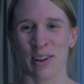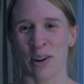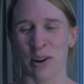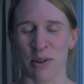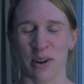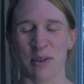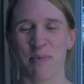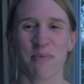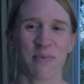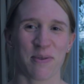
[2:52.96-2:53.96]
are, you, are you
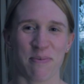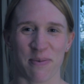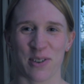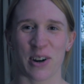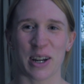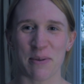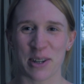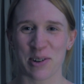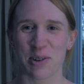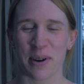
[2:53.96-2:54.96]
trying to get me
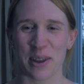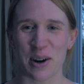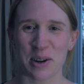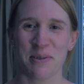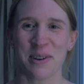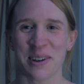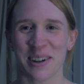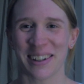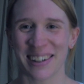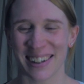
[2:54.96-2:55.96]
to talk about the argument?
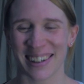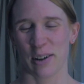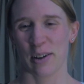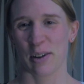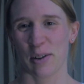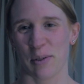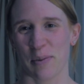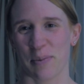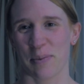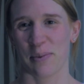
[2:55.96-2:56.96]
This is
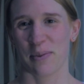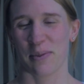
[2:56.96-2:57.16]
like marriage